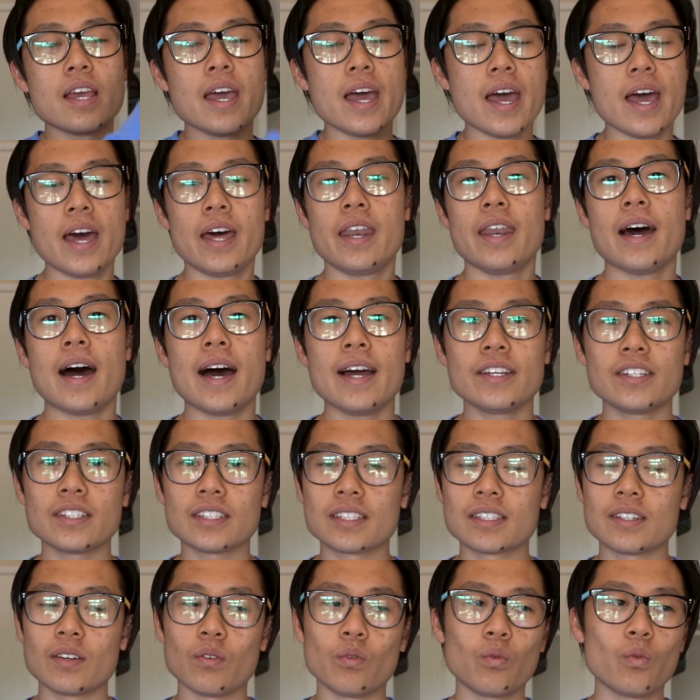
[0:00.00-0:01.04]
And I
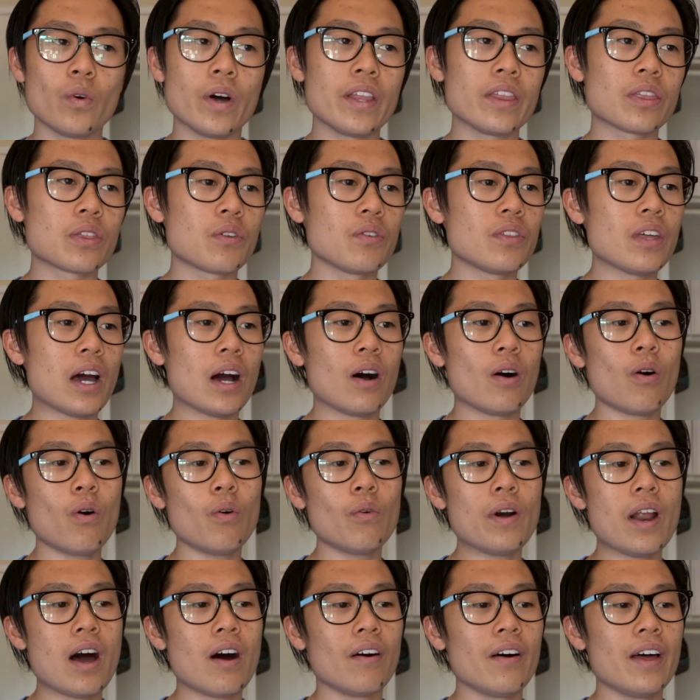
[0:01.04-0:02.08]
just went through that whole
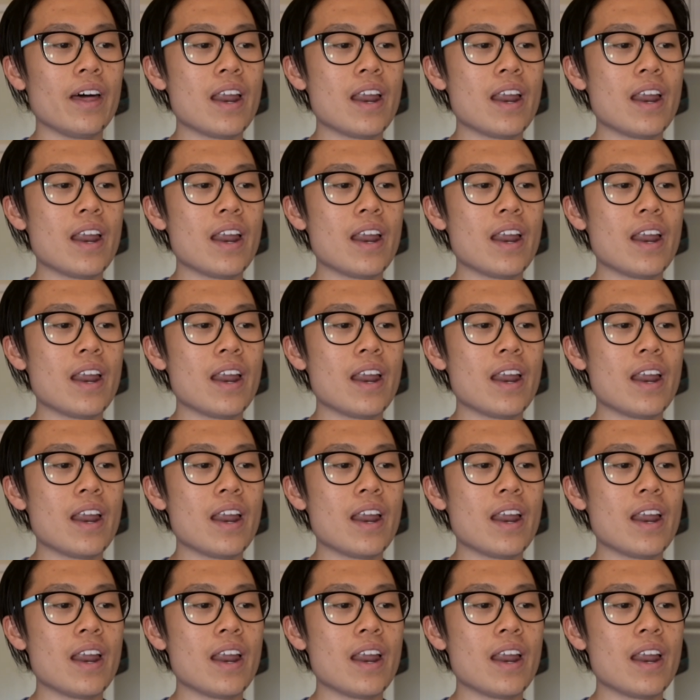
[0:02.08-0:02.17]
route,